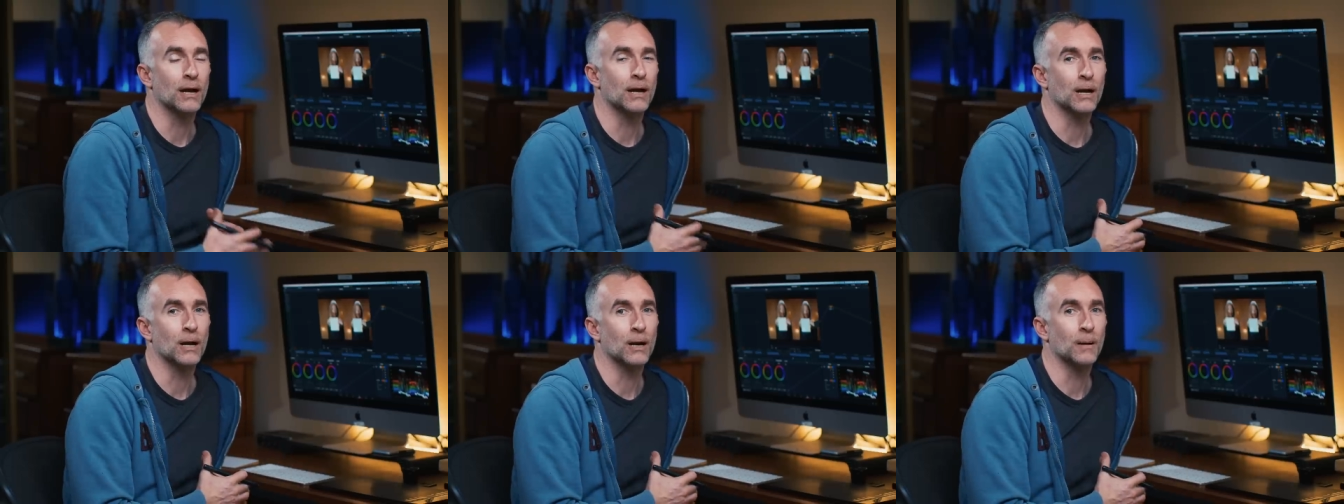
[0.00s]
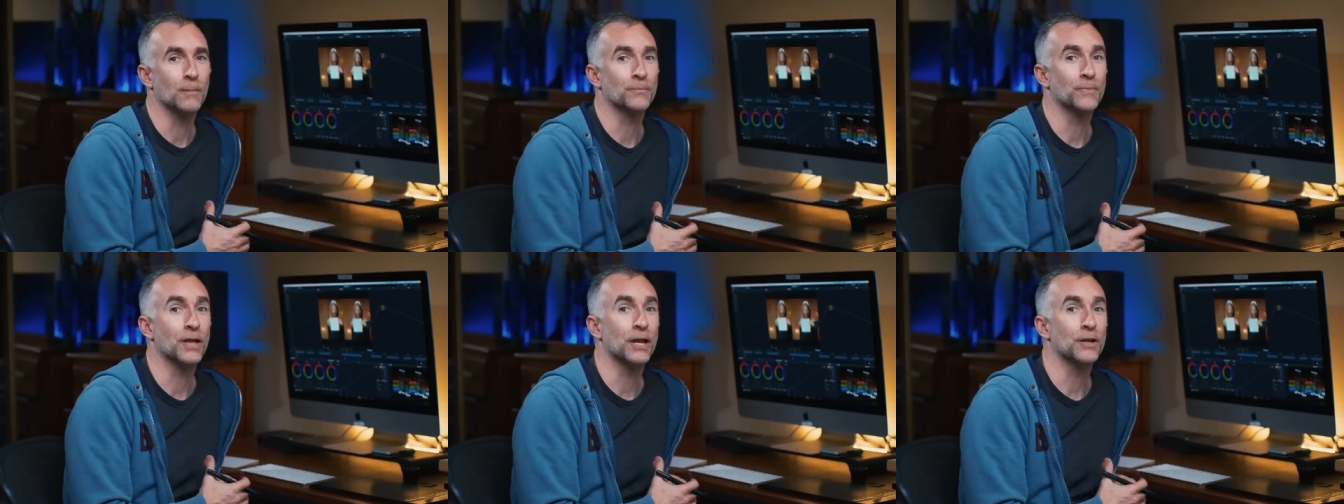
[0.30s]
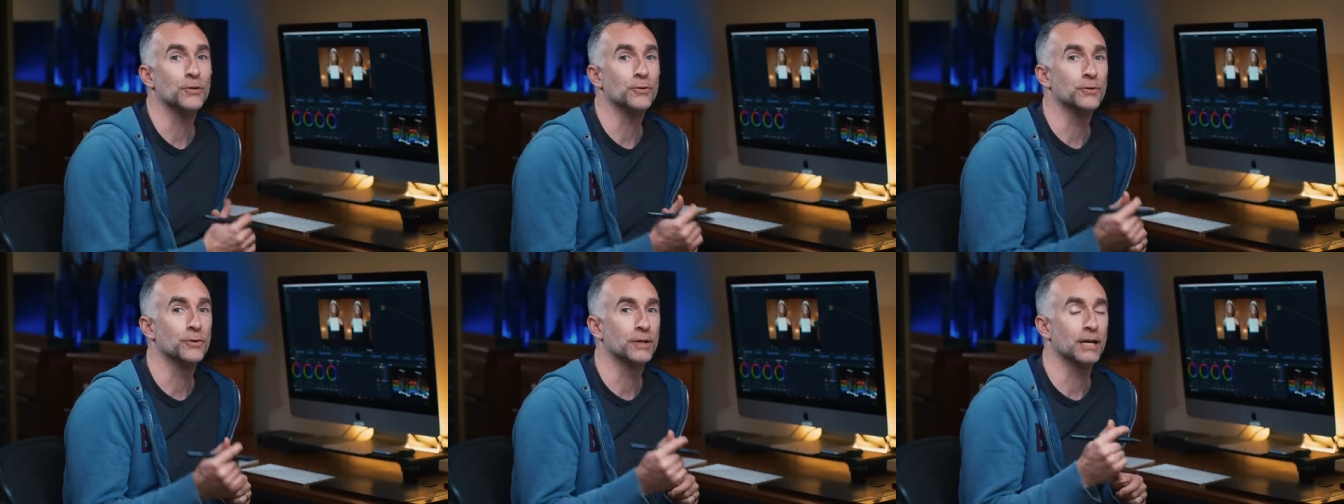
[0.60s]
um,
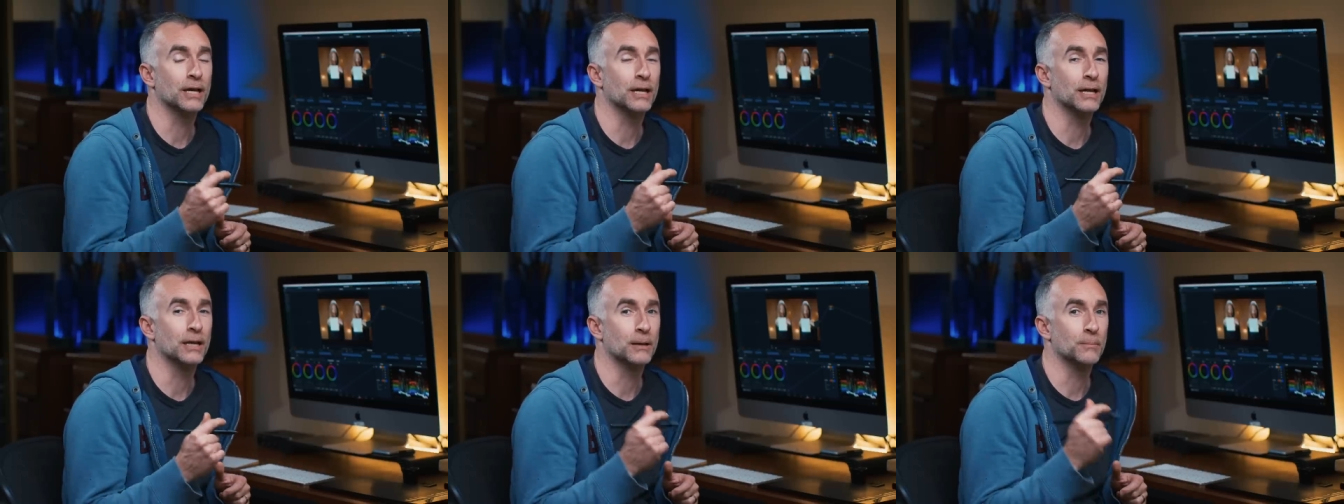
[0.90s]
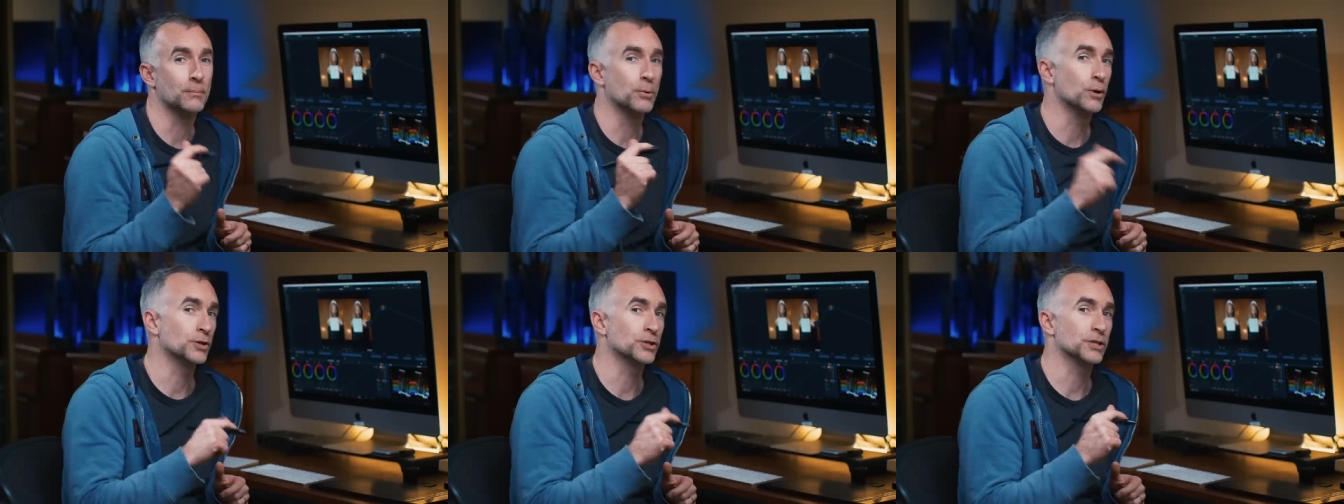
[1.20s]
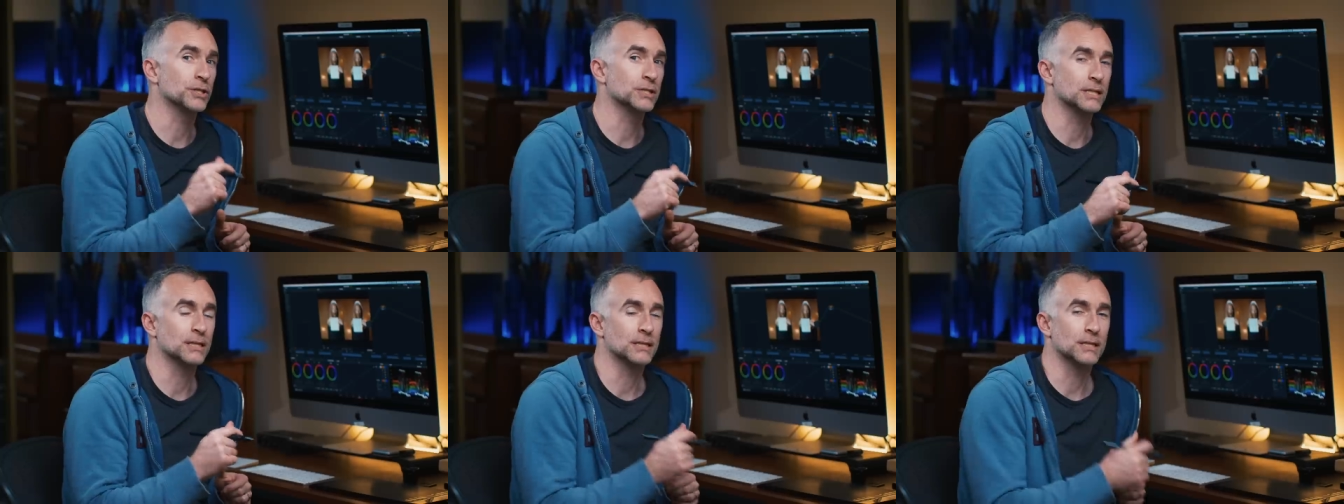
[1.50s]
that you can
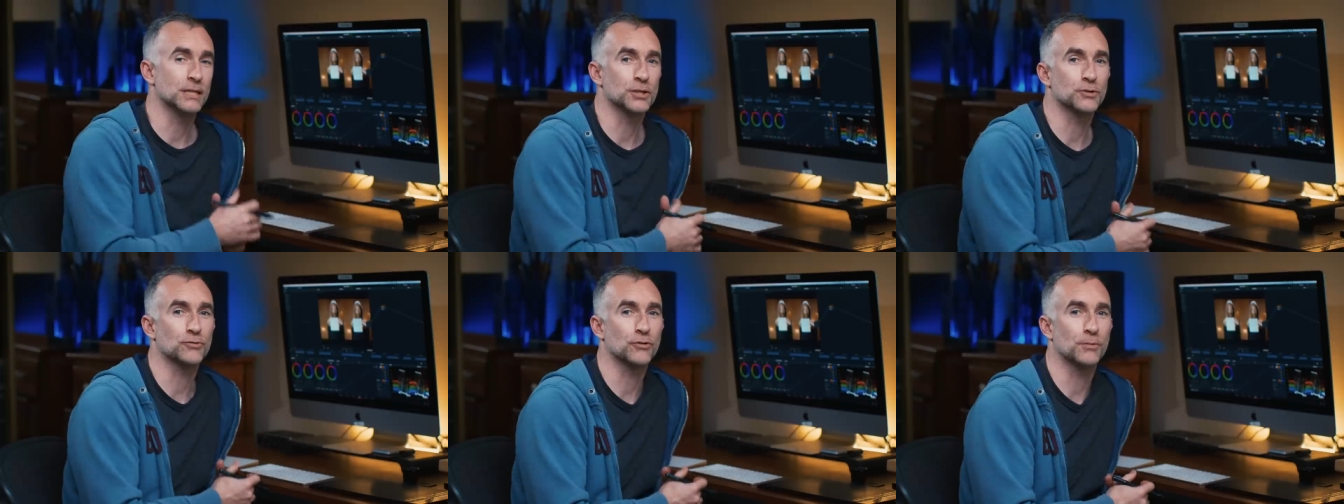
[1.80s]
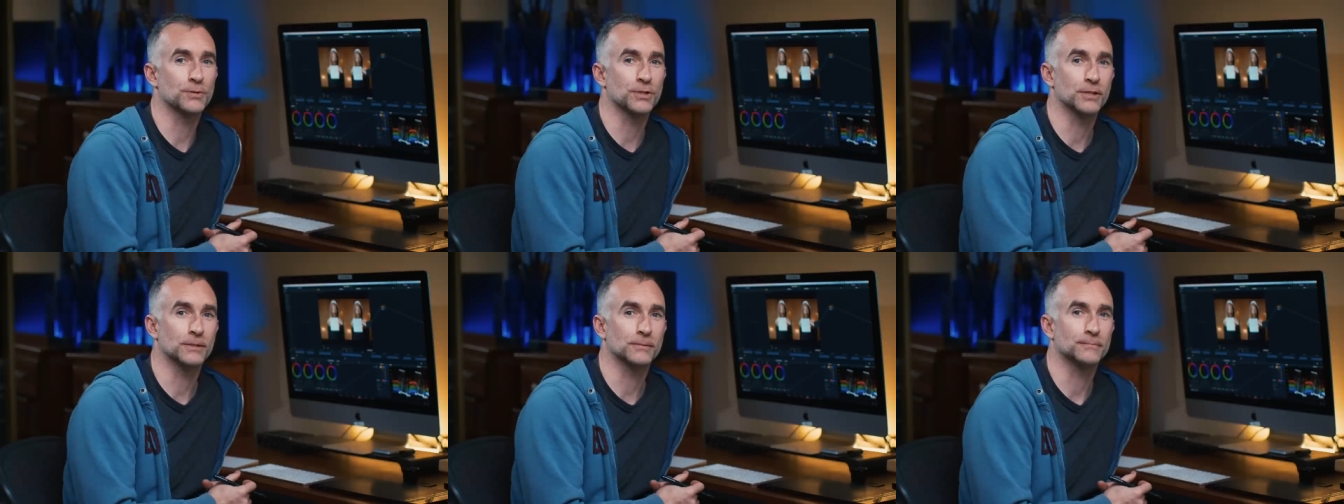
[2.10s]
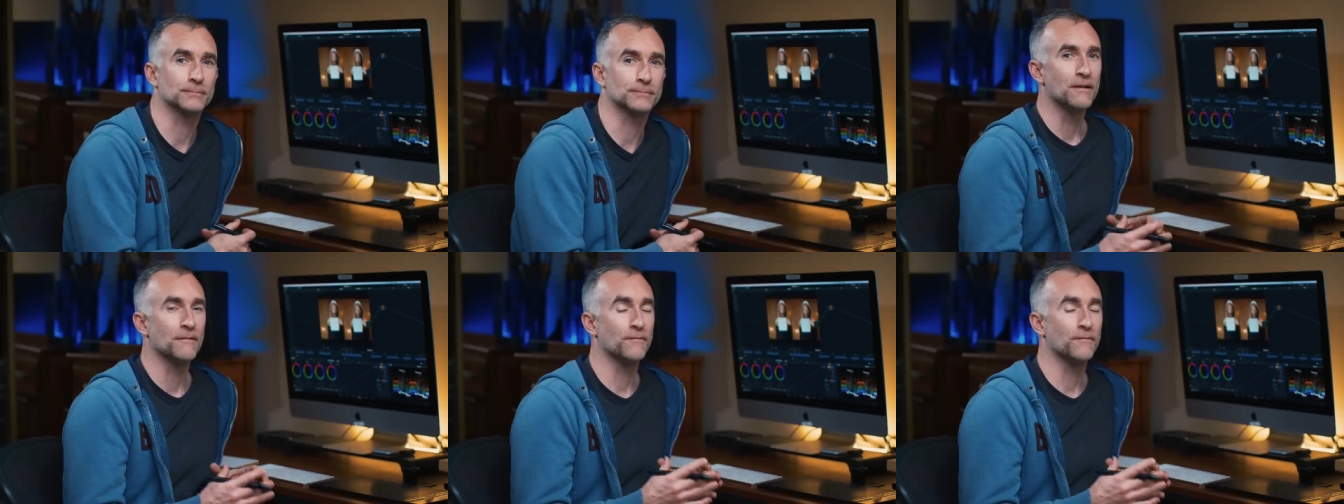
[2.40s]
purchase in the description.